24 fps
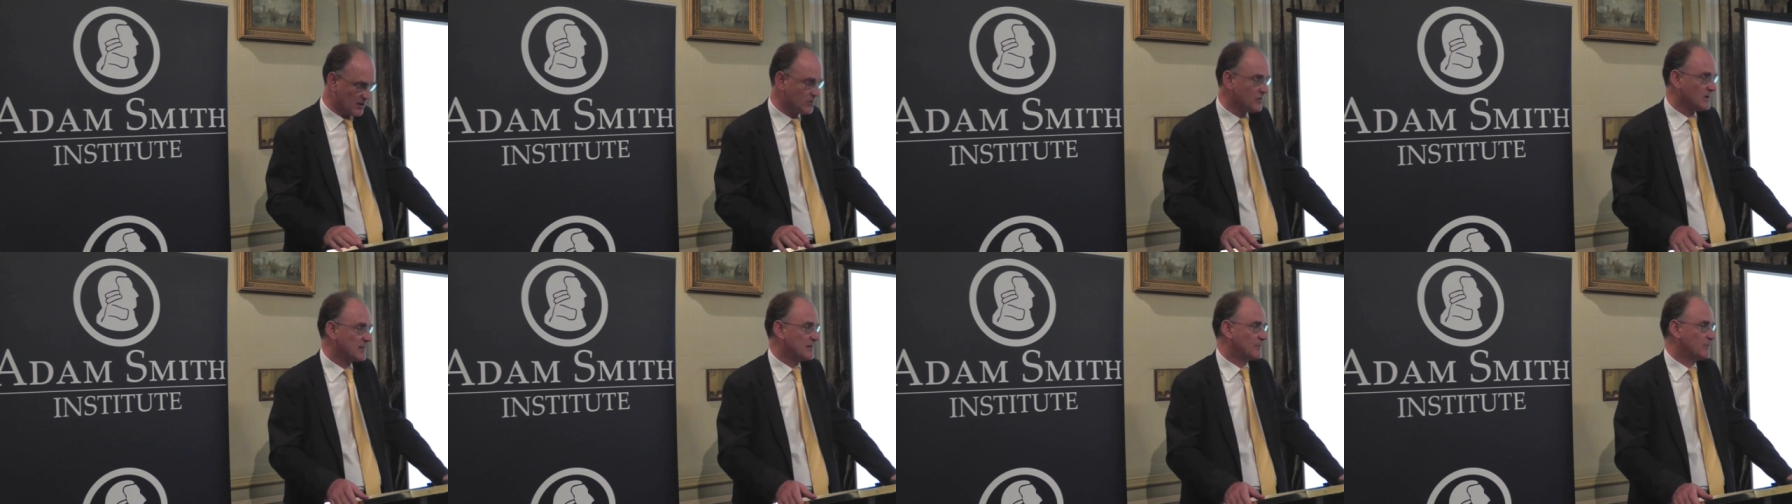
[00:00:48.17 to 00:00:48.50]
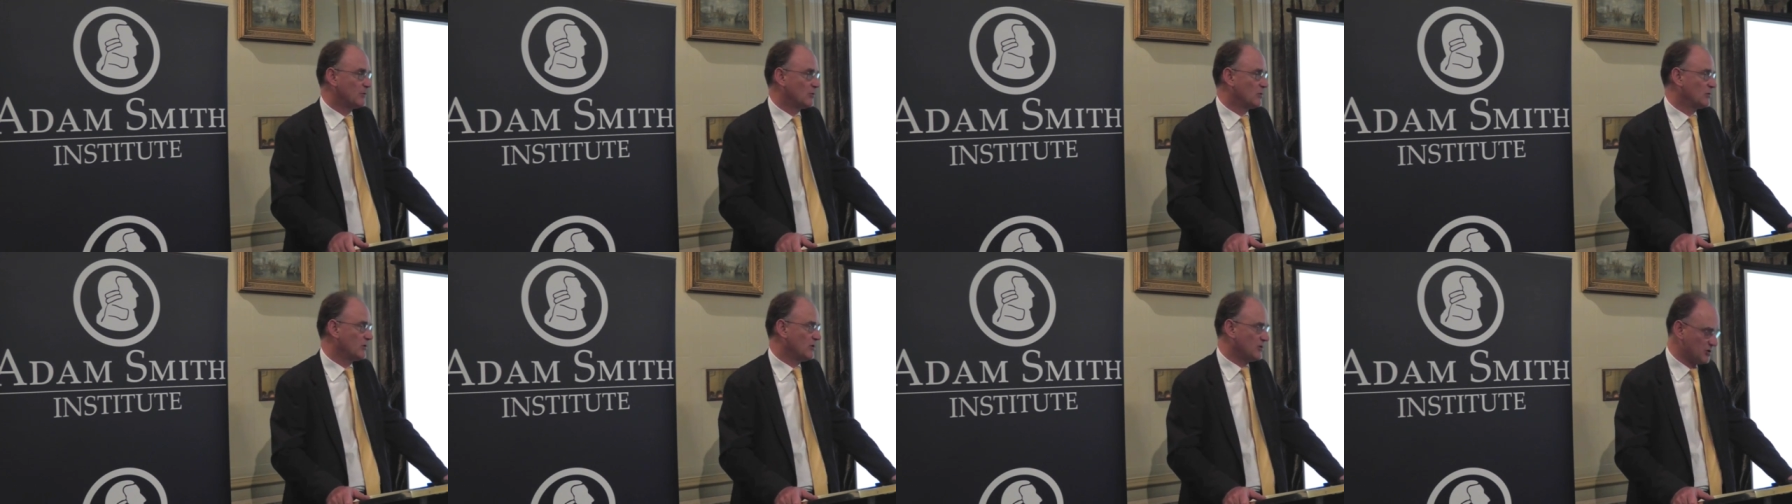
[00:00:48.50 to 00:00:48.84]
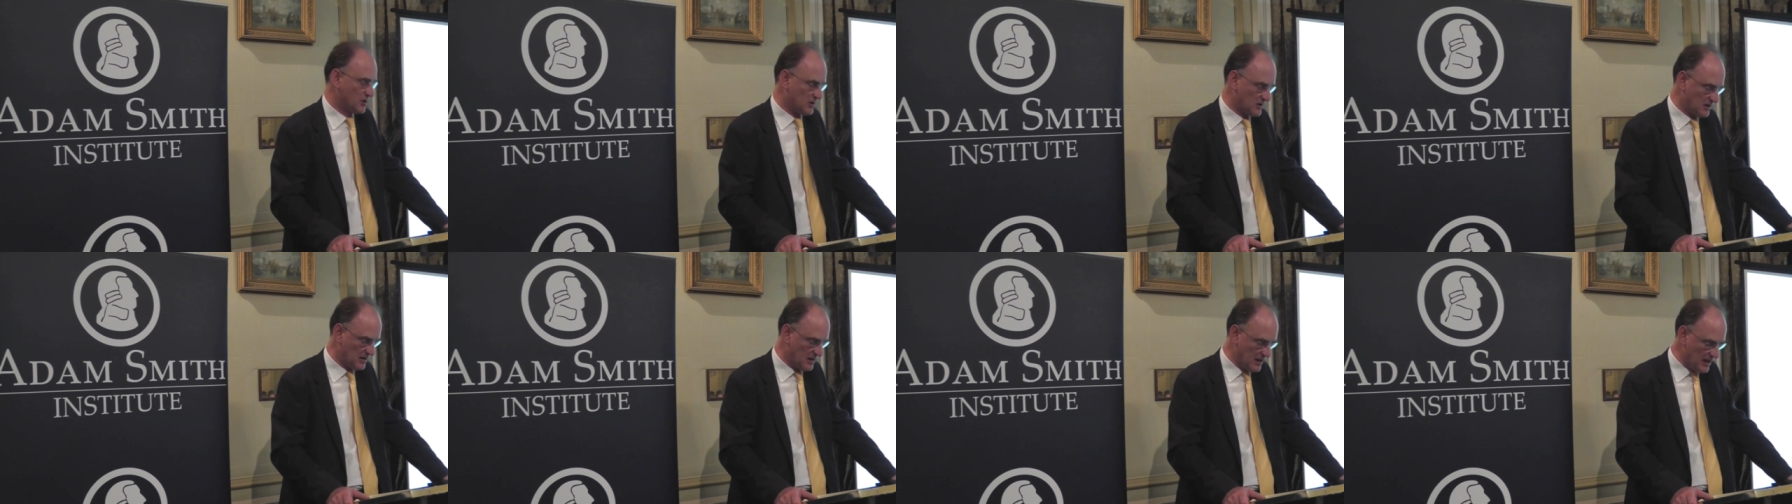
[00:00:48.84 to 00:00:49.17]
to explore not
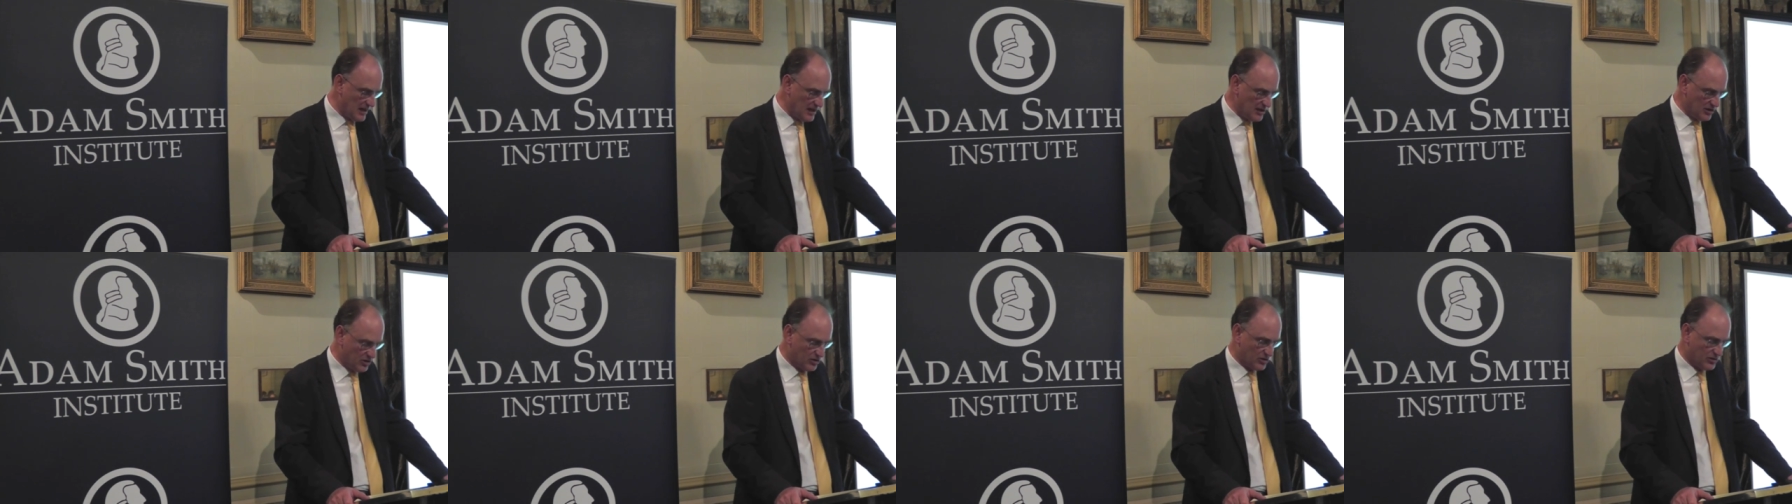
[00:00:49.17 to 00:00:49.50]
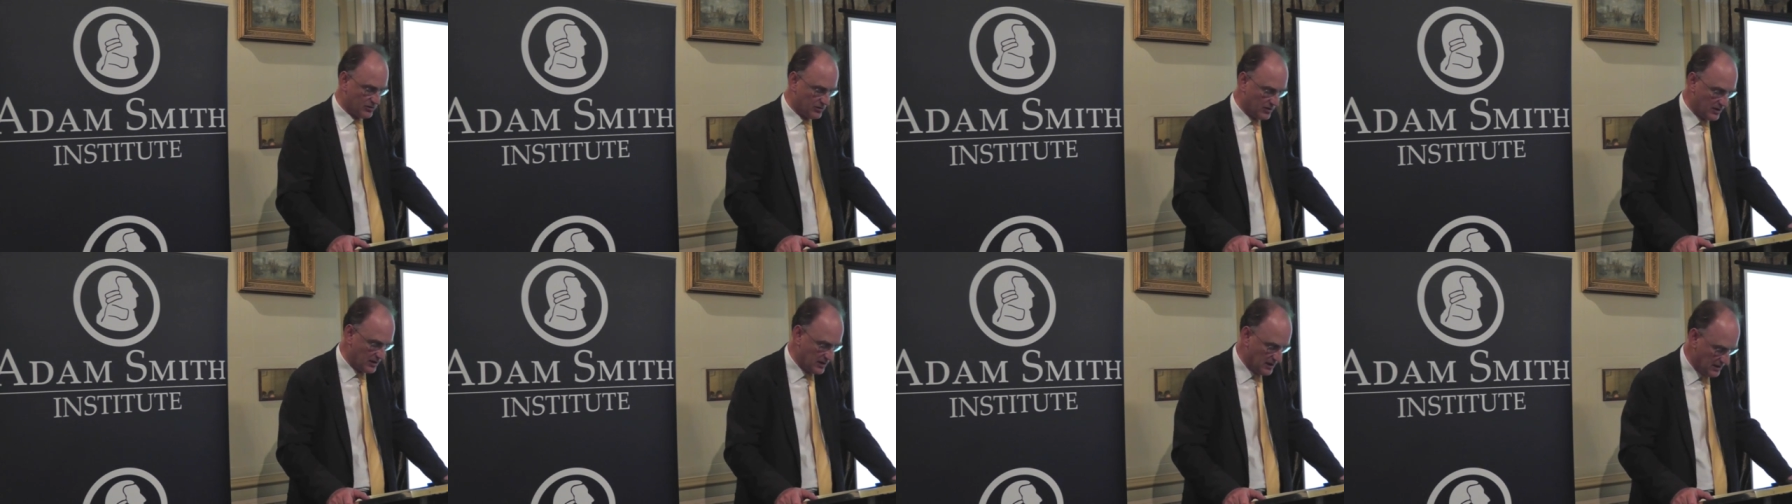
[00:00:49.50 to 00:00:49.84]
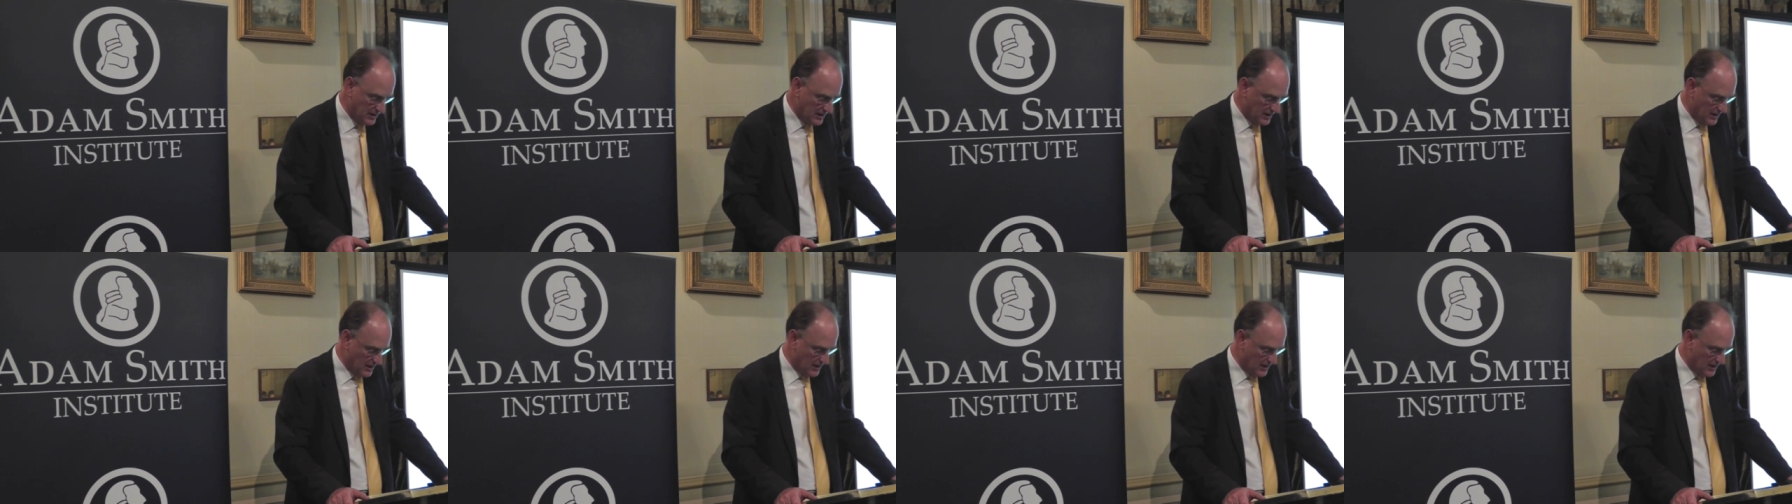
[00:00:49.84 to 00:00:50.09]
just the history